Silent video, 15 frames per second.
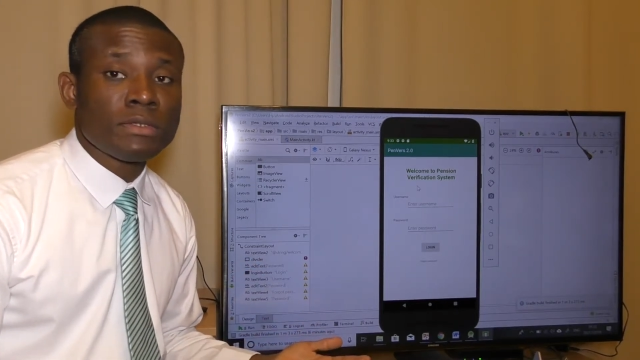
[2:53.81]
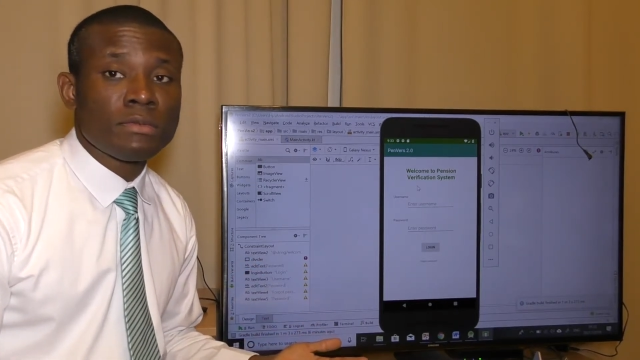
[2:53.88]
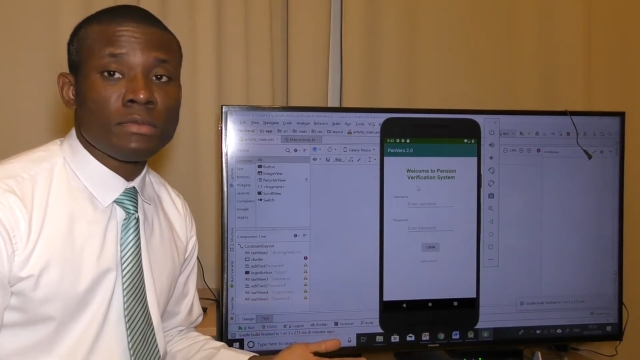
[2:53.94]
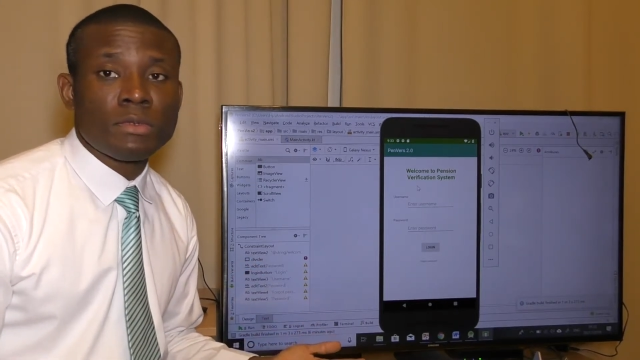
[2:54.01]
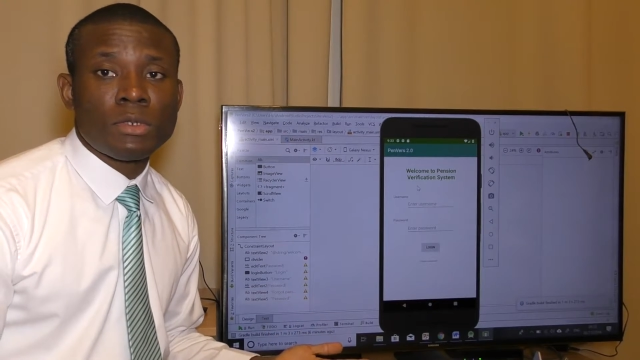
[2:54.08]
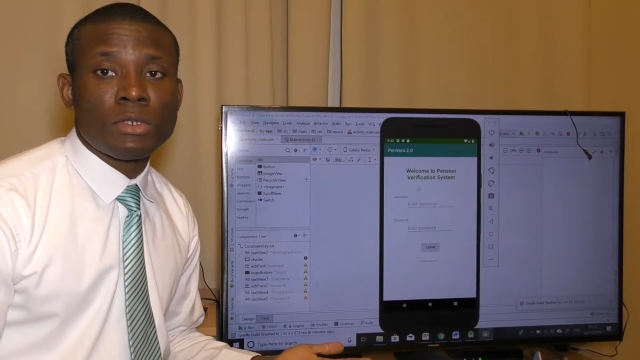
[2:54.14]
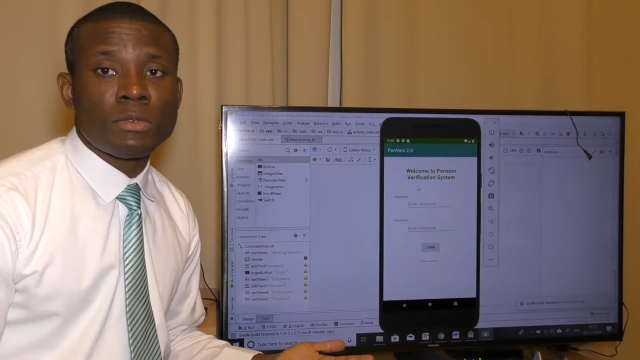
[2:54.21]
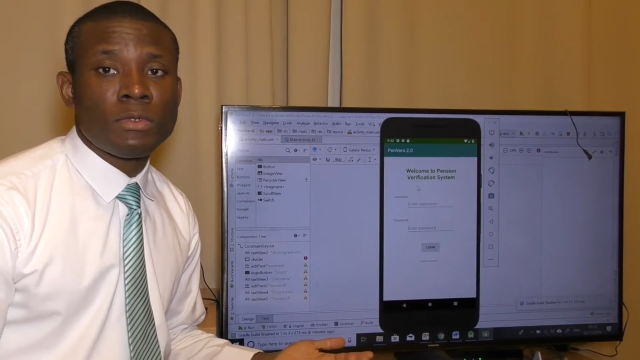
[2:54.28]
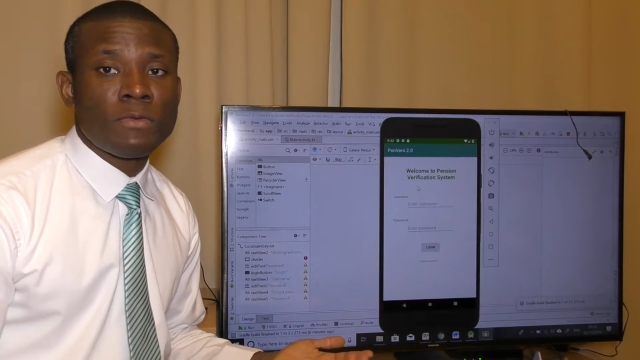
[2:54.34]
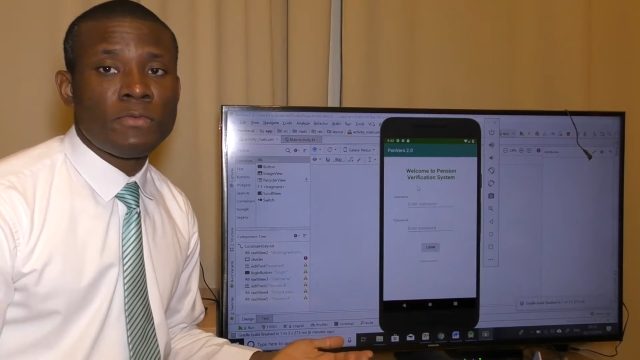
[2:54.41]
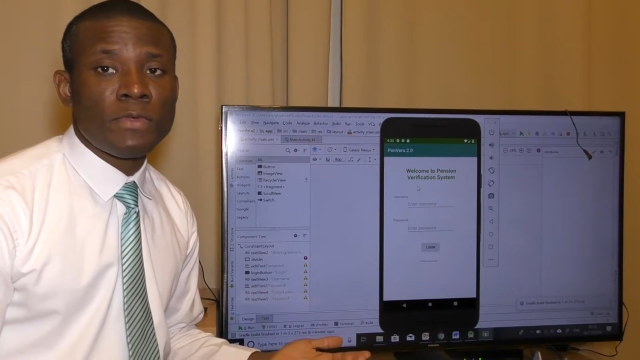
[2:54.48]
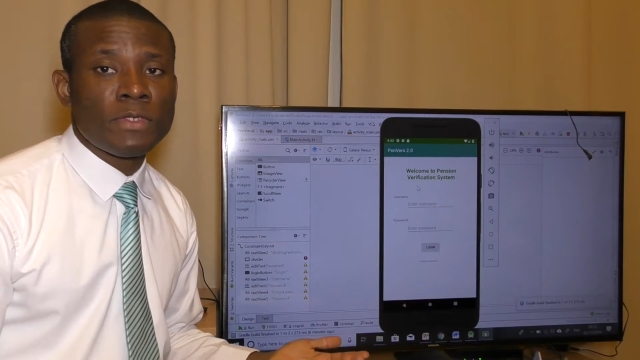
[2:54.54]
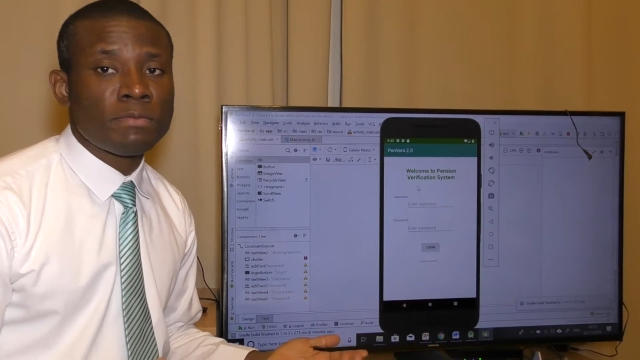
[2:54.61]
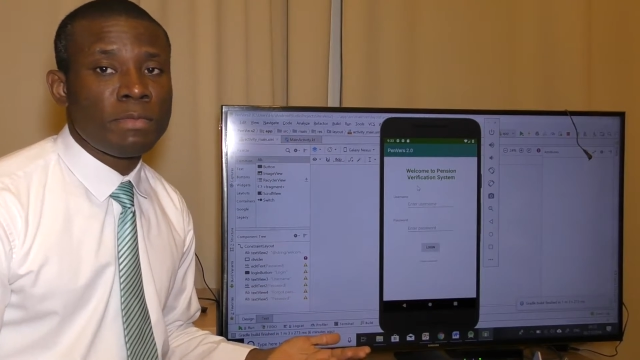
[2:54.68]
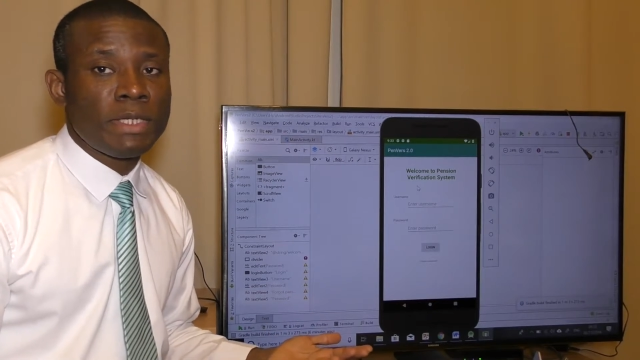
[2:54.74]
if
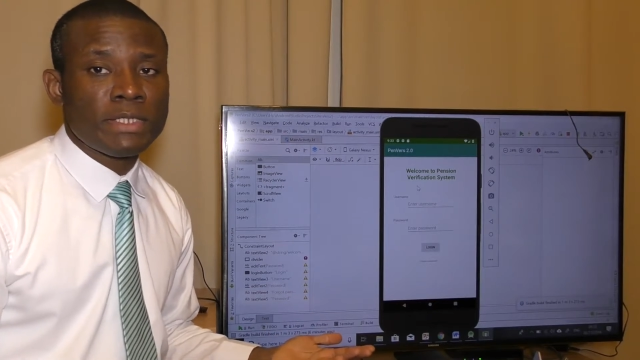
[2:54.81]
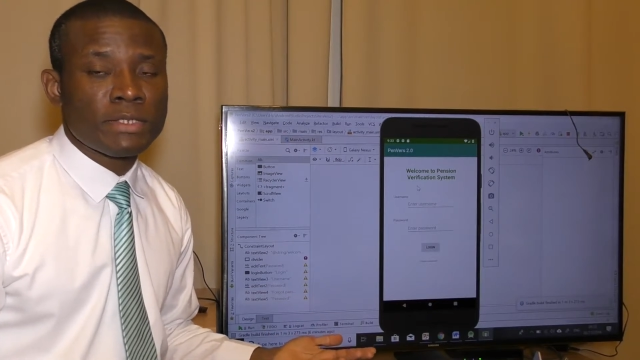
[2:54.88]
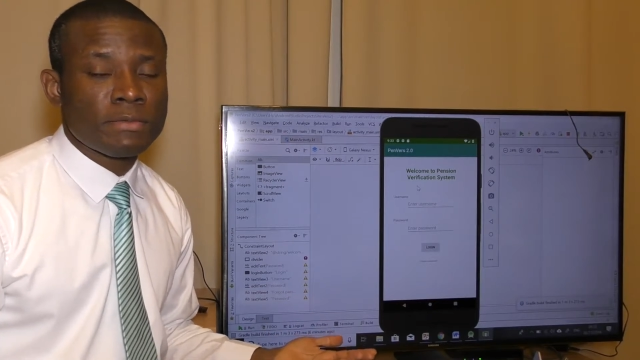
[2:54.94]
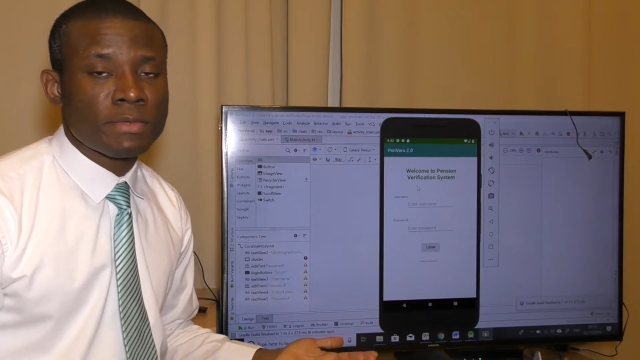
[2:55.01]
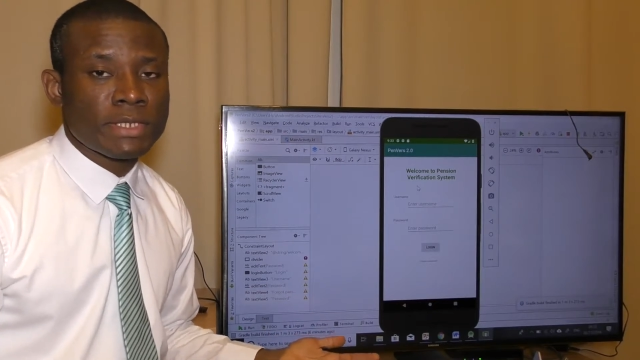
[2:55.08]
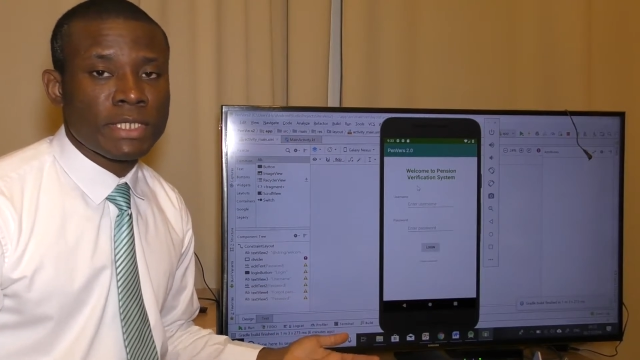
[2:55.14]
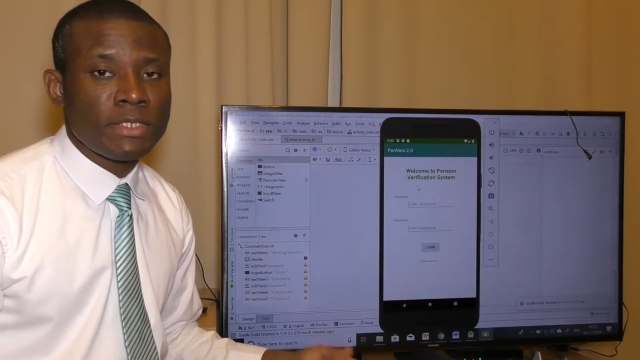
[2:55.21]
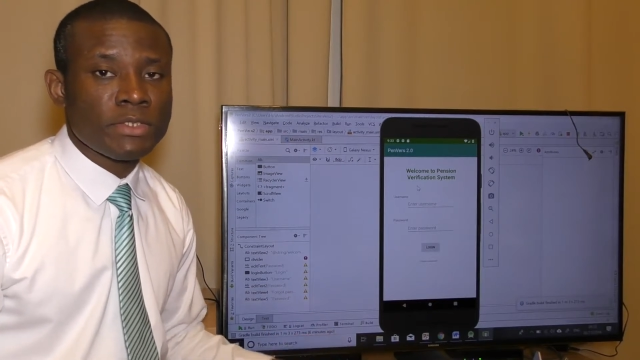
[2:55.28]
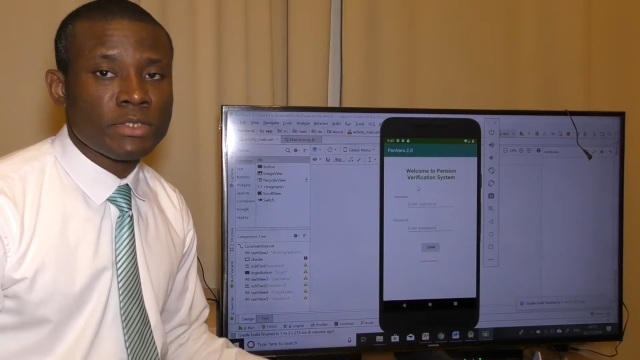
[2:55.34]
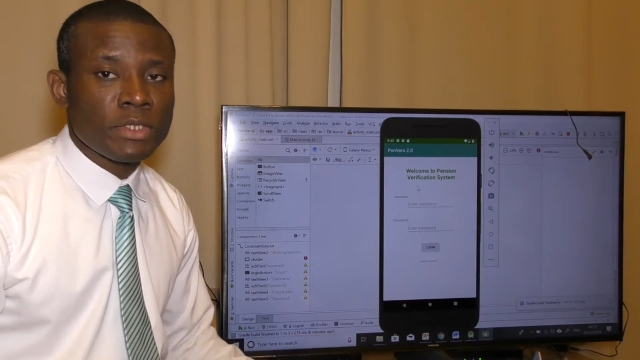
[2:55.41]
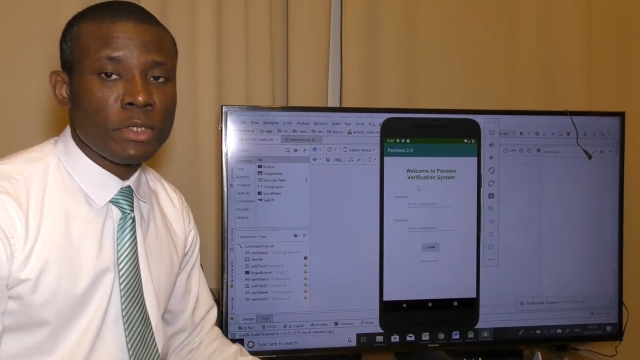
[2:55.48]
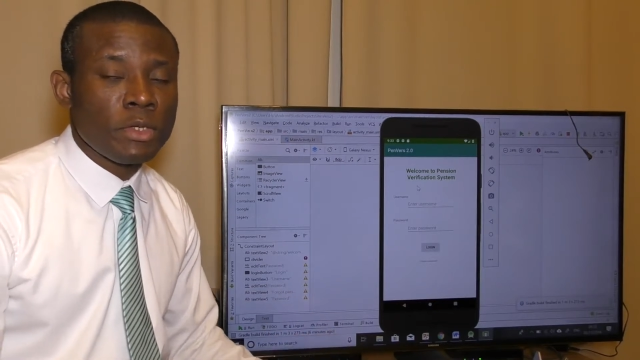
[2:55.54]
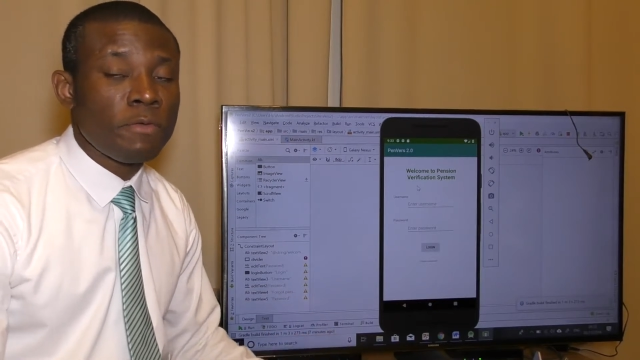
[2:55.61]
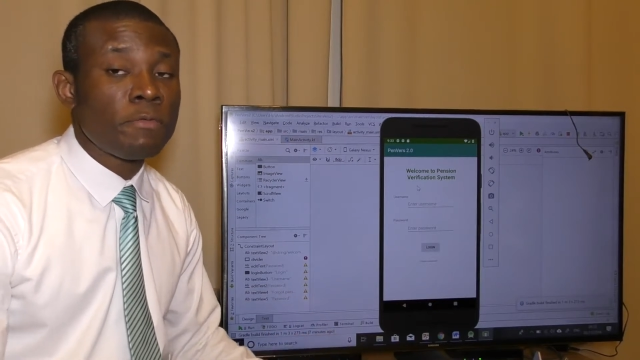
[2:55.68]
it makes some sense to you.